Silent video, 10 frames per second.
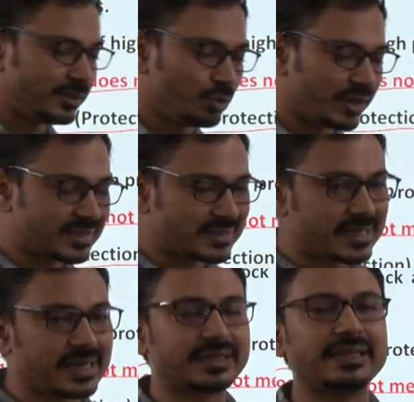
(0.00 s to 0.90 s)
to
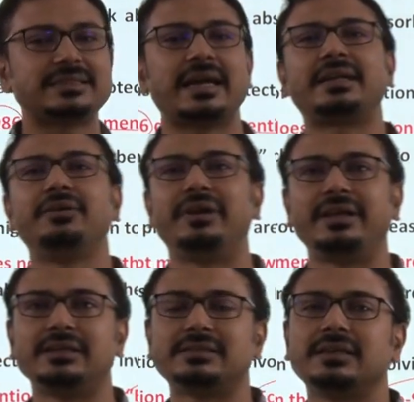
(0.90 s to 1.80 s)
restrict these
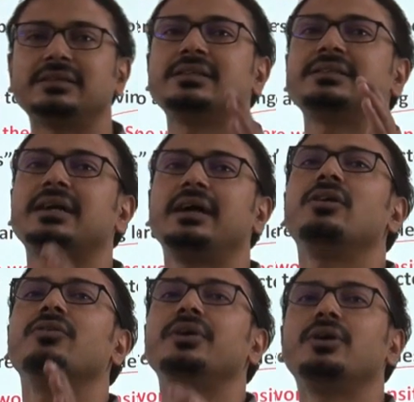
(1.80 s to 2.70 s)
activities, such
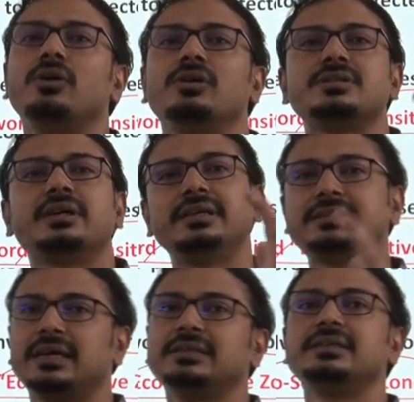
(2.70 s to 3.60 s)
kind of ecologically
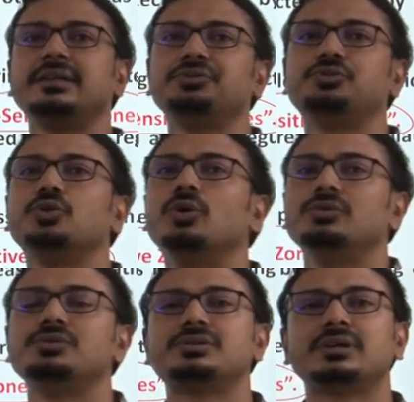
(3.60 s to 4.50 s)
sensitive
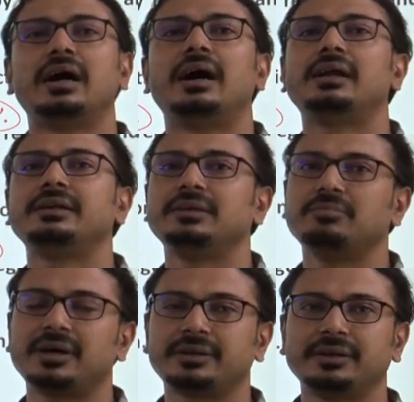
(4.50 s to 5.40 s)
zones are
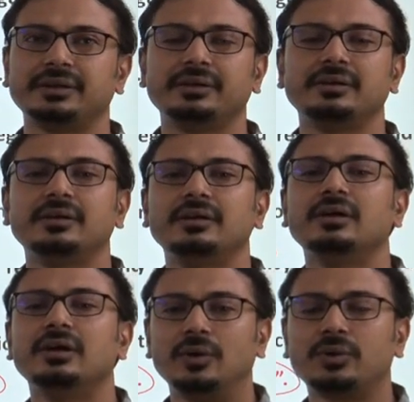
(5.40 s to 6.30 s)
demarcated.
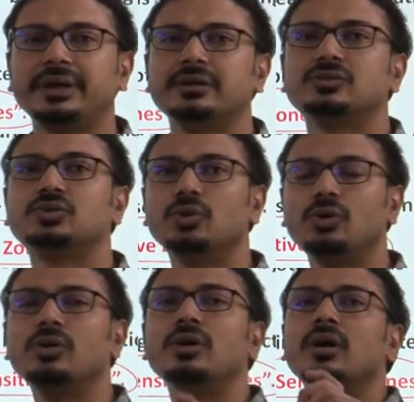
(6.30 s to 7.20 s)
Okay,
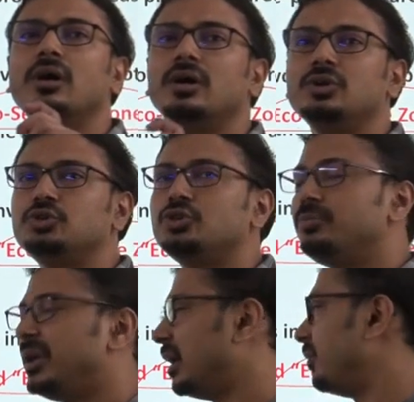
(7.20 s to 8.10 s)
so uh, you should
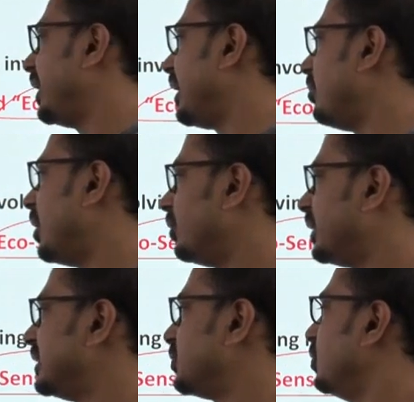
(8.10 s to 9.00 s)
be aware
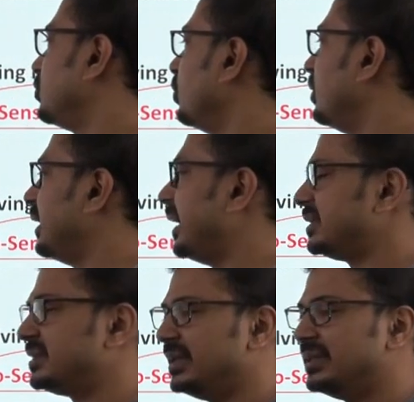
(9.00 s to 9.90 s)
about this also. Like
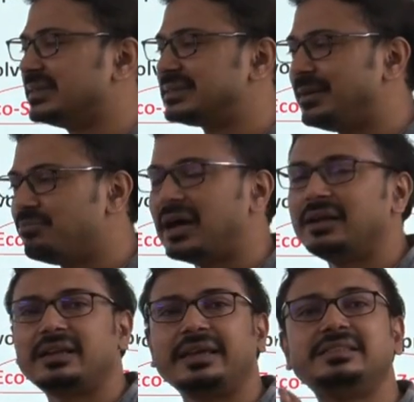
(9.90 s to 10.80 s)
in the same
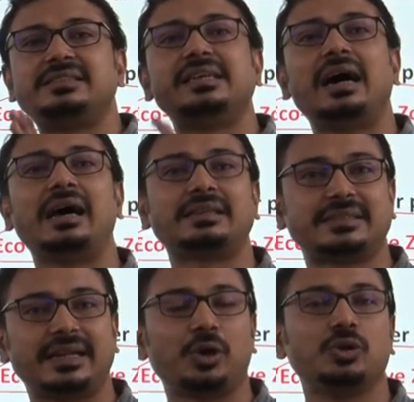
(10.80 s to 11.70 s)
manner in C R
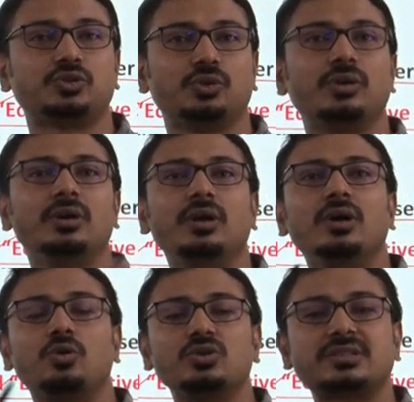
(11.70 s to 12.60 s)
Z also,
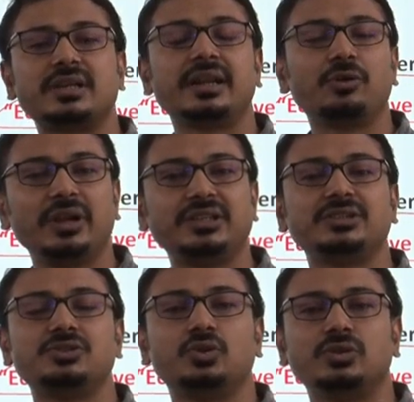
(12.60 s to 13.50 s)
coastal
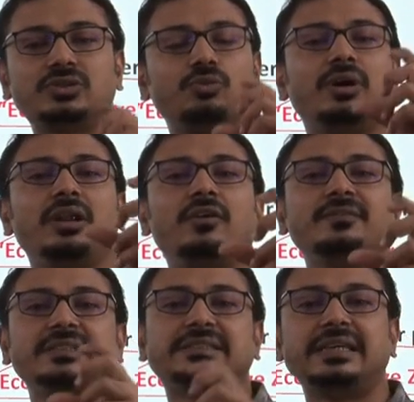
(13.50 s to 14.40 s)
regulation zones, one
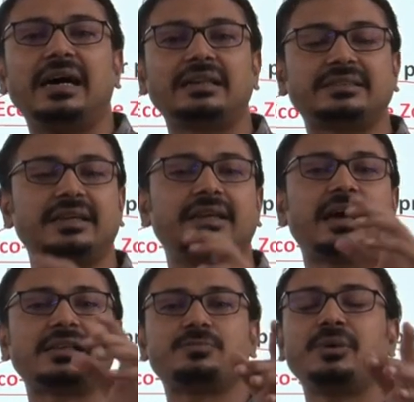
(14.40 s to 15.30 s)
of the C R Z
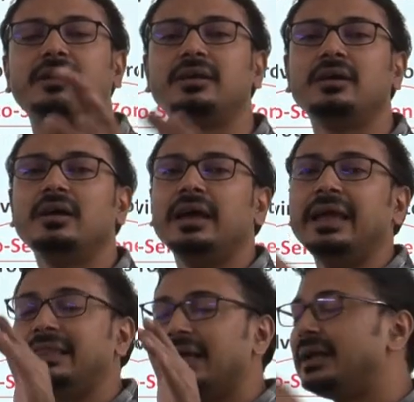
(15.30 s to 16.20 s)
aspect
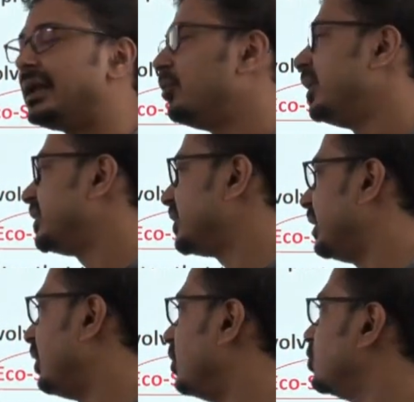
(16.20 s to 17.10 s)
in that regulation
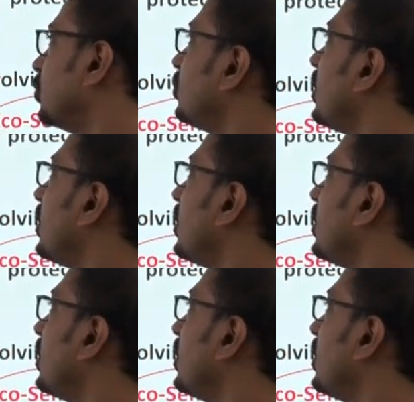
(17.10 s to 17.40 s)
also